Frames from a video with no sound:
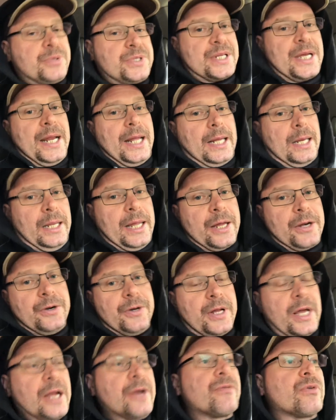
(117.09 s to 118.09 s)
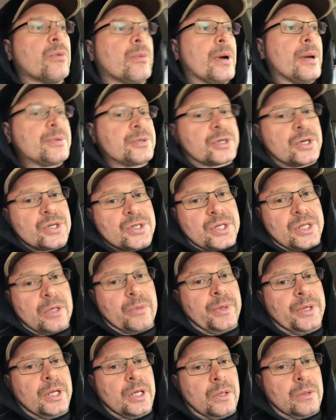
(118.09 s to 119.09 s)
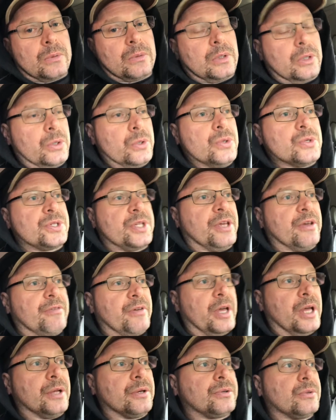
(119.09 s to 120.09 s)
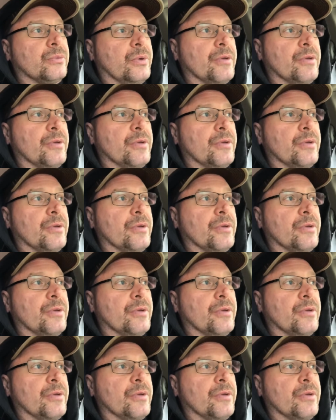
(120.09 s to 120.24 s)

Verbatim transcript: setting a later date for Webster so that we don't lose the event.